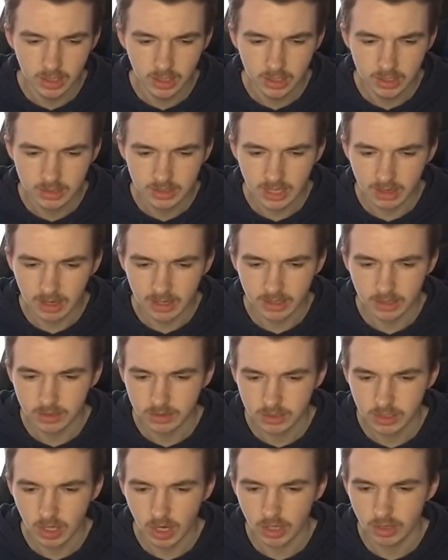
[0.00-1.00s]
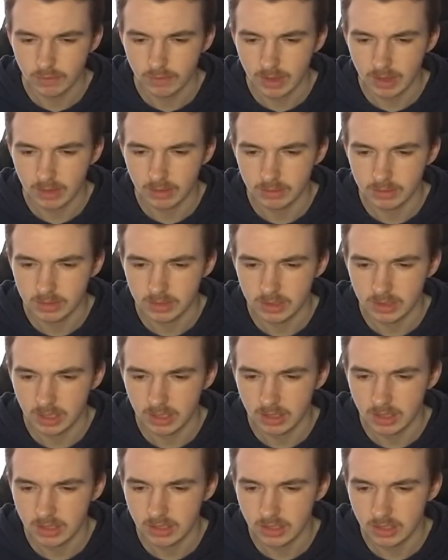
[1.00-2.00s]
they like turn around and then
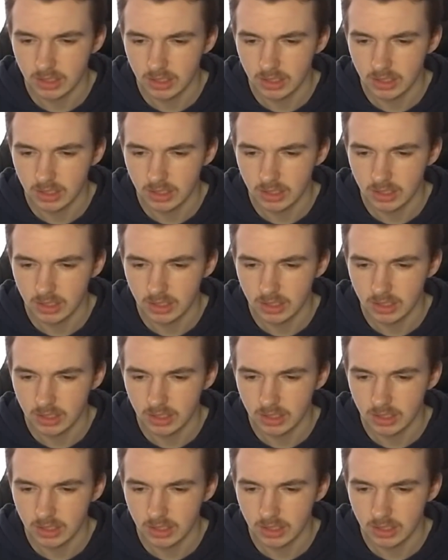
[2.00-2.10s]
there's